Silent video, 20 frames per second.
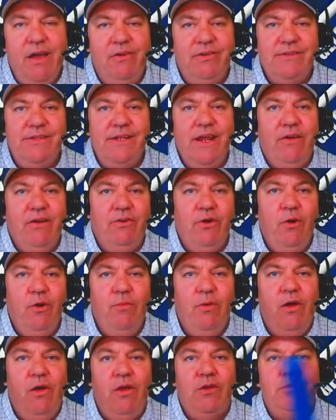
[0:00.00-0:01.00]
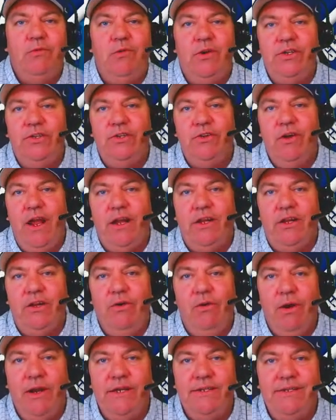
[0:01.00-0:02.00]
is now no balls, 1 strike to
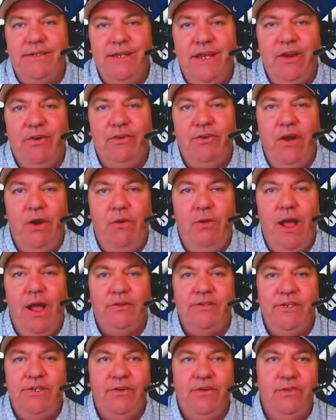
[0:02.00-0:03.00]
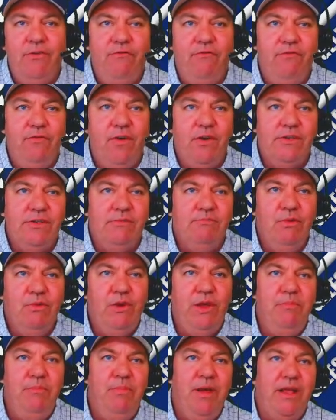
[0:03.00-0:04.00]
Corey Seager. No outs here in the first, and
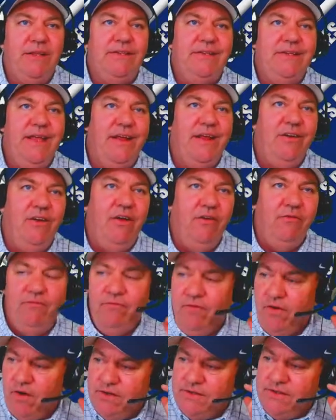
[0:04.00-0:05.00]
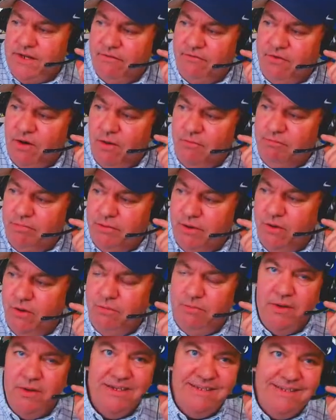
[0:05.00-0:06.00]
Mookie Betts standing on first after a
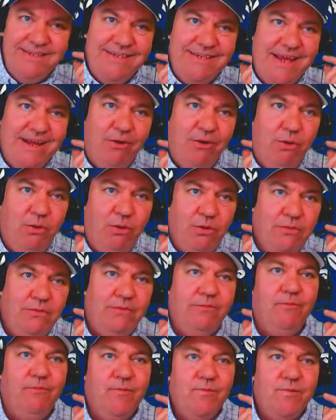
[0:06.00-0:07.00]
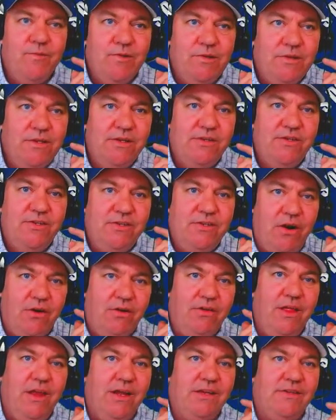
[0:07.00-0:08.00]
bloop single to start
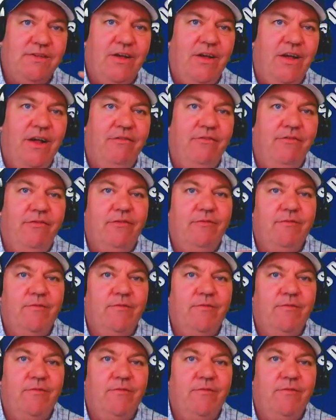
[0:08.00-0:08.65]
things off.